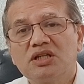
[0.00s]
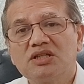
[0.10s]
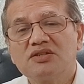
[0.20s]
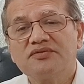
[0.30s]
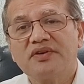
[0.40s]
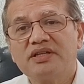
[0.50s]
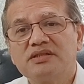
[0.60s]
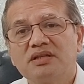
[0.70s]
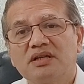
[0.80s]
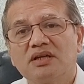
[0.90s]
is
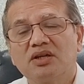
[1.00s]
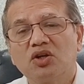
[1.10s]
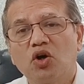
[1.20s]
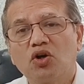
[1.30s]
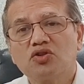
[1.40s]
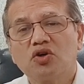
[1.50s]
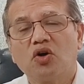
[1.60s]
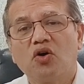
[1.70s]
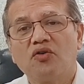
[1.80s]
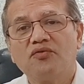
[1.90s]
facing a lot
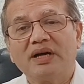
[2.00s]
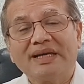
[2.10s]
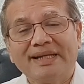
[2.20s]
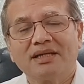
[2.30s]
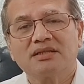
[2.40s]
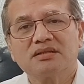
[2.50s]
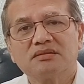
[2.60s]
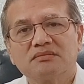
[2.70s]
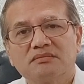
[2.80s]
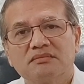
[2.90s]
of
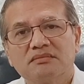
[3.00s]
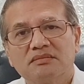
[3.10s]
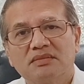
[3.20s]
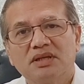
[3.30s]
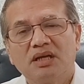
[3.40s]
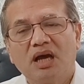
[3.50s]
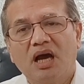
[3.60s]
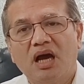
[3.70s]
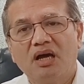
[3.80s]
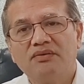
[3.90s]
attacks.
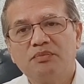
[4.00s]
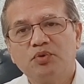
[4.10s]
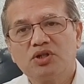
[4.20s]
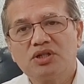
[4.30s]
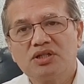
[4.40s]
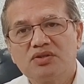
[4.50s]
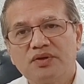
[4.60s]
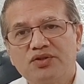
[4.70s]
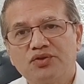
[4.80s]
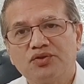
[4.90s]
I will put it this
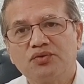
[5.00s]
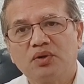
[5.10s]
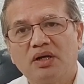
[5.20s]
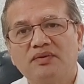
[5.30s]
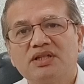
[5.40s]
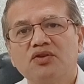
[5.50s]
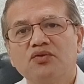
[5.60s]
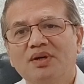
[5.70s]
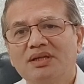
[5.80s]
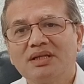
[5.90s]
way to you. I will give you
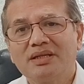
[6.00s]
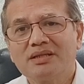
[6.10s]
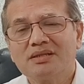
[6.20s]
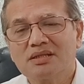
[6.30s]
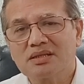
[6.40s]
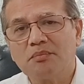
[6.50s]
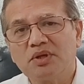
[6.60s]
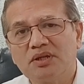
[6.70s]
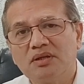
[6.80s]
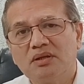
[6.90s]
one the latest example.